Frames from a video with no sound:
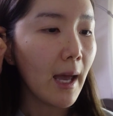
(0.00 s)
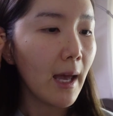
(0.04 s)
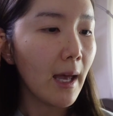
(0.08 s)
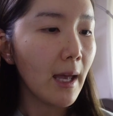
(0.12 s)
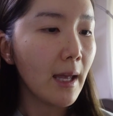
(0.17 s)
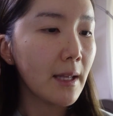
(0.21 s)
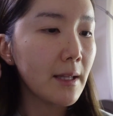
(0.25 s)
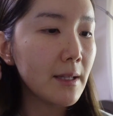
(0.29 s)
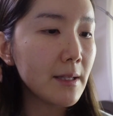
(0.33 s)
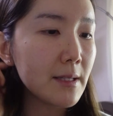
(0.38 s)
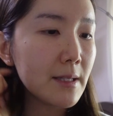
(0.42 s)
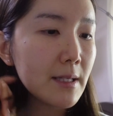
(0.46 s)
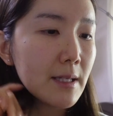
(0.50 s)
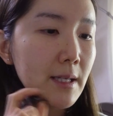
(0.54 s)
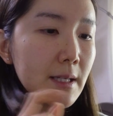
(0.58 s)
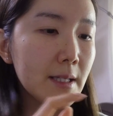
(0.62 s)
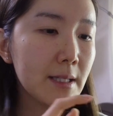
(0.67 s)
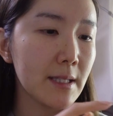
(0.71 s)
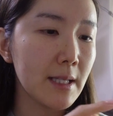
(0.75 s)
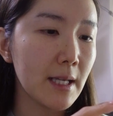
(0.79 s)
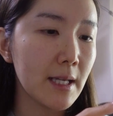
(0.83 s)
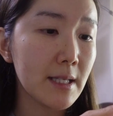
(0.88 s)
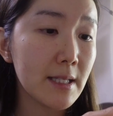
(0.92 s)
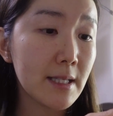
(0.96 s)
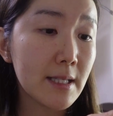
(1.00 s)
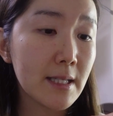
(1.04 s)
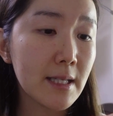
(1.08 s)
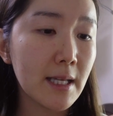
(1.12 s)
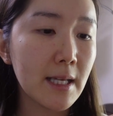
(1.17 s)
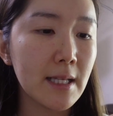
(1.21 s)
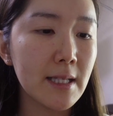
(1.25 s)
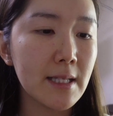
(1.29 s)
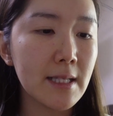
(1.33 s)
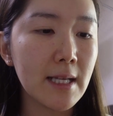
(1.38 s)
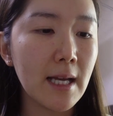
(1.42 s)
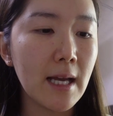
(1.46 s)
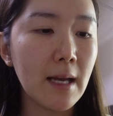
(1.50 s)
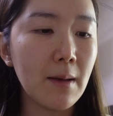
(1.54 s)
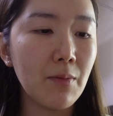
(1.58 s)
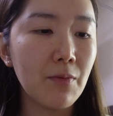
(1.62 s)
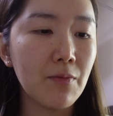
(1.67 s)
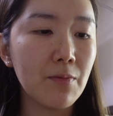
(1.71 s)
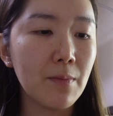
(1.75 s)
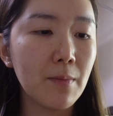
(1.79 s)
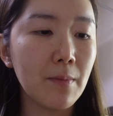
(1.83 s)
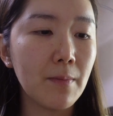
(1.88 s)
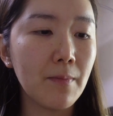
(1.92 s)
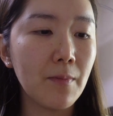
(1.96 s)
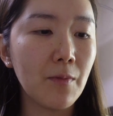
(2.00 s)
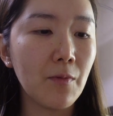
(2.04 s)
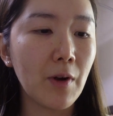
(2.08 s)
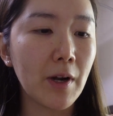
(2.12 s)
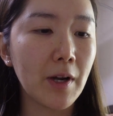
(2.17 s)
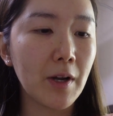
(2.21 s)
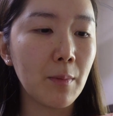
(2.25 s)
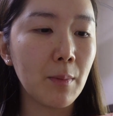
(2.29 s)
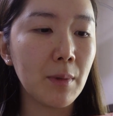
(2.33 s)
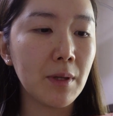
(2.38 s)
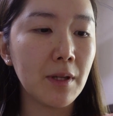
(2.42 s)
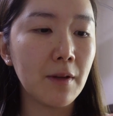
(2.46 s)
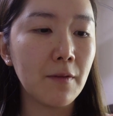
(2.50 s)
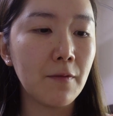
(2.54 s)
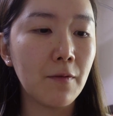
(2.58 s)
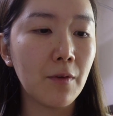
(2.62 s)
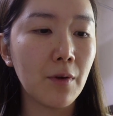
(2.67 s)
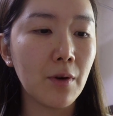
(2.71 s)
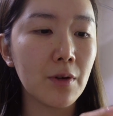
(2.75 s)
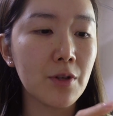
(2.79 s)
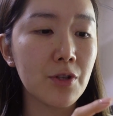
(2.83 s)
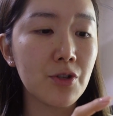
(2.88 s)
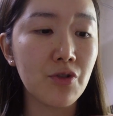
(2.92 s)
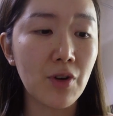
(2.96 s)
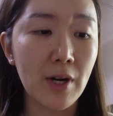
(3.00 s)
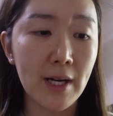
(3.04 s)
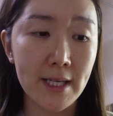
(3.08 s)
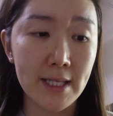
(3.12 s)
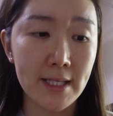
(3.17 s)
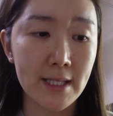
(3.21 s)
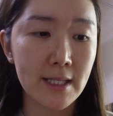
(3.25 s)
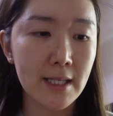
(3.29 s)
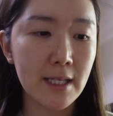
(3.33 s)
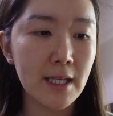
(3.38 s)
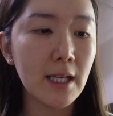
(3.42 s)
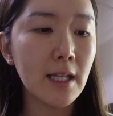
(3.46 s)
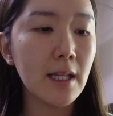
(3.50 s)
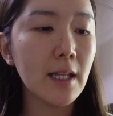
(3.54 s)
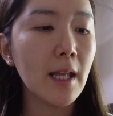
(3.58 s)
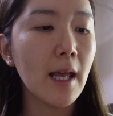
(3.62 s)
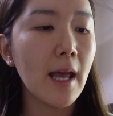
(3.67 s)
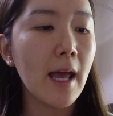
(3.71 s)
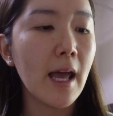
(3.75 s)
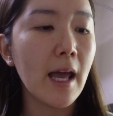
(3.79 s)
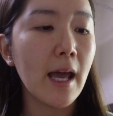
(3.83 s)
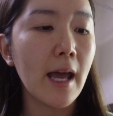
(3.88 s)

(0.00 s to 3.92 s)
And it says skin type recommended for dry skin.